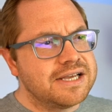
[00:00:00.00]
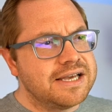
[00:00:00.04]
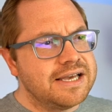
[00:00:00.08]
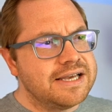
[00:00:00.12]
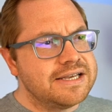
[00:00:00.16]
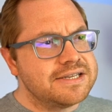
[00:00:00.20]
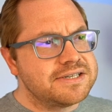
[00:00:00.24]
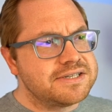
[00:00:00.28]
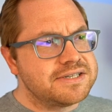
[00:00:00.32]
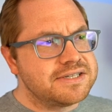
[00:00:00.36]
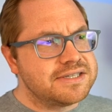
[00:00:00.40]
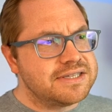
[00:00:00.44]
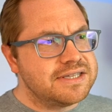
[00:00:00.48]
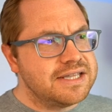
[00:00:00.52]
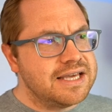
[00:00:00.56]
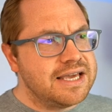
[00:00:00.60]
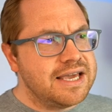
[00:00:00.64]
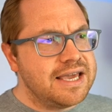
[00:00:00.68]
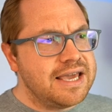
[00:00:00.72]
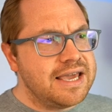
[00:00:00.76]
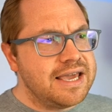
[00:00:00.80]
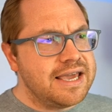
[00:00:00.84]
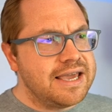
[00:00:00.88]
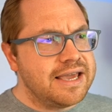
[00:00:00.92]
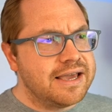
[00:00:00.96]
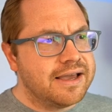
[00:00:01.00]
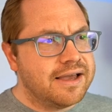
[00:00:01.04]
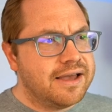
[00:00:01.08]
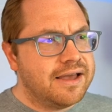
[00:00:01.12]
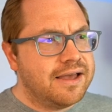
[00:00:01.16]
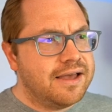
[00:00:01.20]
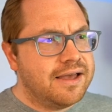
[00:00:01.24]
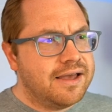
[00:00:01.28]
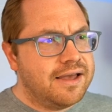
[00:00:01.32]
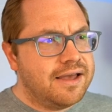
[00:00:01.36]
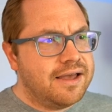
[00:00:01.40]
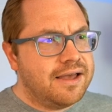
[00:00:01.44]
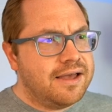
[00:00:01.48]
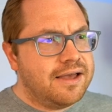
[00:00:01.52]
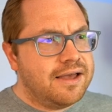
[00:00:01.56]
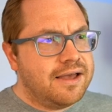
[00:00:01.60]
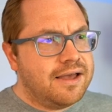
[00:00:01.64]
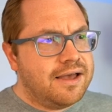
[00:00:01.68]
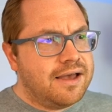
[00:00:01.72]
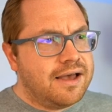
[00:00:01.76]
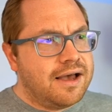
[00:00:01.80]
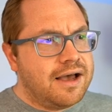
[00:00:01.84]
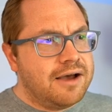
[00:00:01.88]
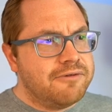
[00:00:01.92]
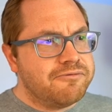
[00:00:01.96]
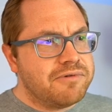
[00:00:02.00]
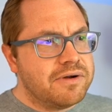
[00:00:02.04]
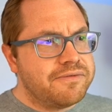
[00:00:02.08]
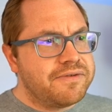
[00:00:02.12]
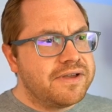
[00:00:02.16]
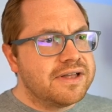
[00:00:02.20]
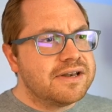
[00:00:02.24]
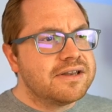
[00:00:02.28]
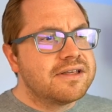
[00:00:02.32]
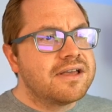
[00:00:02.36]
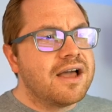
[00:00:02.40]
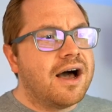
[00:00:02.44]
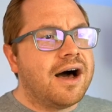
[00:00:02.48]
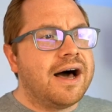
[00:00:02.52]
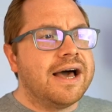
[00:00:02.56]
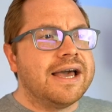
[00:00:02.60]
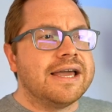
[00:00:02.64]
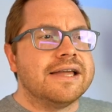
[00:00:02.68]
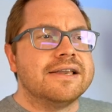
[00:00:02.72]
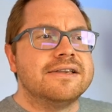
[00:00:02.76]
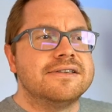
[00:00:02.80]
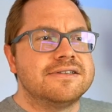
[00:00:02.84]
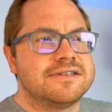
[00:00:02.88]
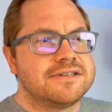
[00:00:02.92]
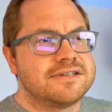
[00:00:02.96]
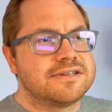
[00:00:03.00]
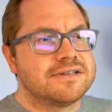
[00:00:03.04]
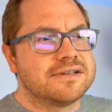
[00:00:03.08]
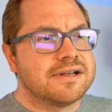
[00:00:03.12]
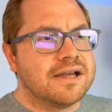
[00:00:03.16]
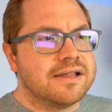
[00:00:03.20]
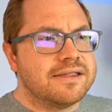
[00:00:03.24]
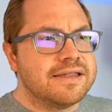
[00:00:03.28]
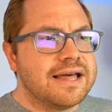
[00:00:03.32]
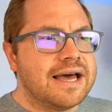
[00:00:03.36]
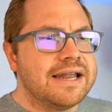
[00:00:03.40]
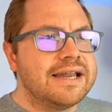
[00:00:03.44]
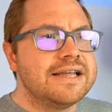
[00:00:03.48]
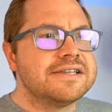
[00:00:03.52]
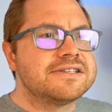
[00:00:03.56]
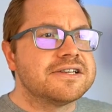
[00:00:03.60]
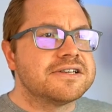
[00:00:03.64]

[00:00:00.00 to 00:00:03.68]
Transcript: is the Rivian guides, and that is